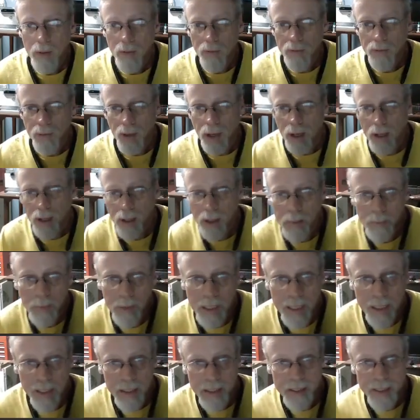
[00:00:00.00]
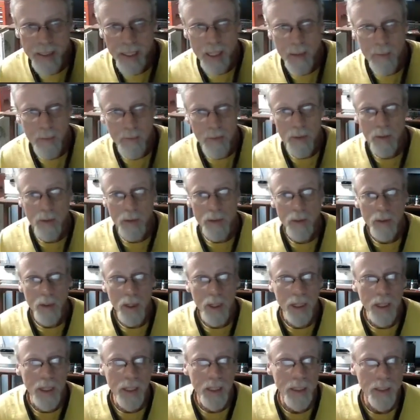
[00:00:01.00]
fire up Inkscape real
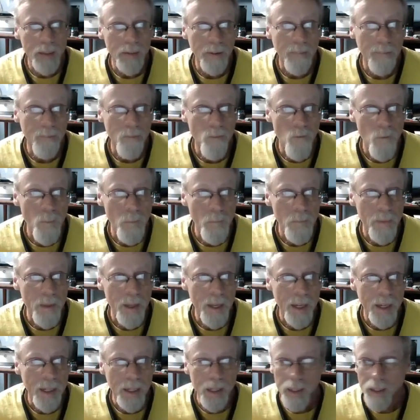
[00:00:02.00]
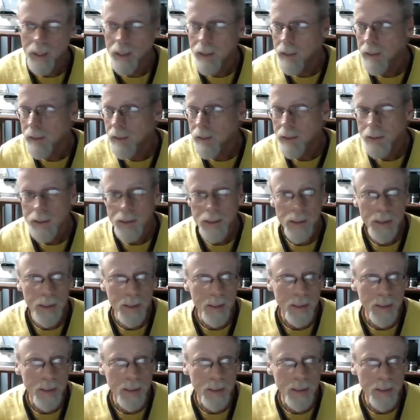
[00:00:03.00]
quick and